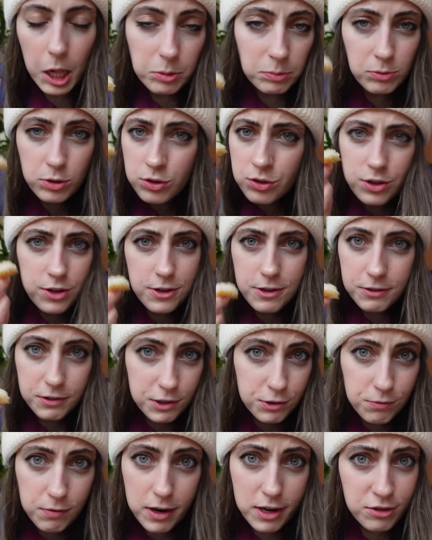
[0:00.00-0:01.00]
I'm just eating
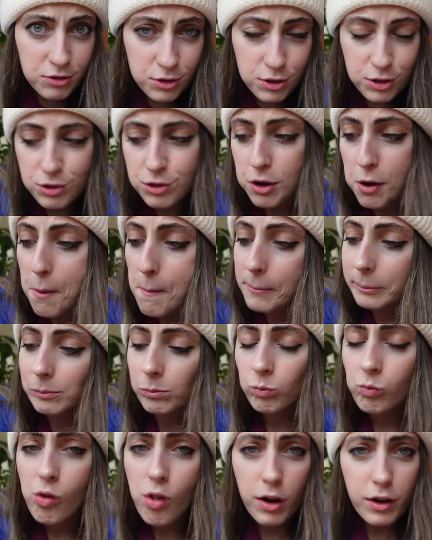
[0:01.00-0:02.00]
this rice on its own.
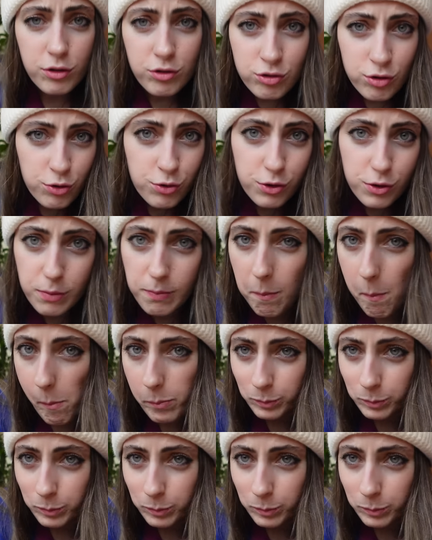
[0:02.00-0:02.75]
Like, it's so good.